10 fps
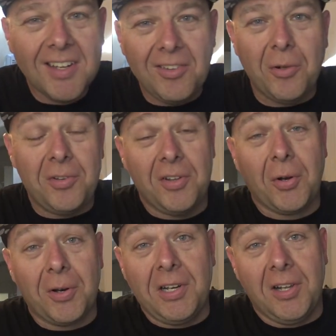do a
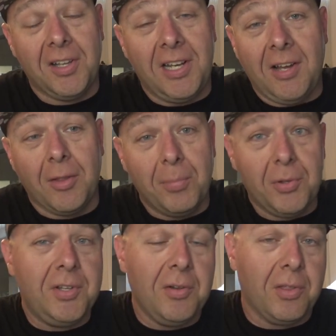tutorial on how the
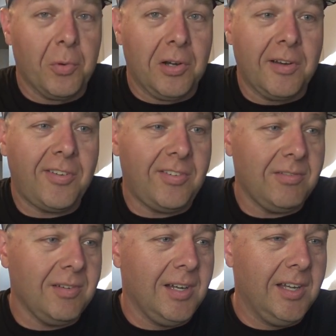Bluetooth works
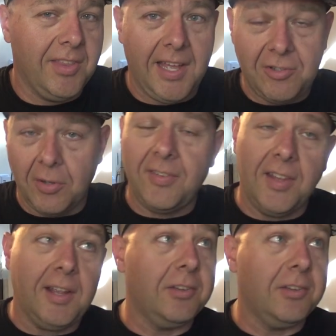on that joystick,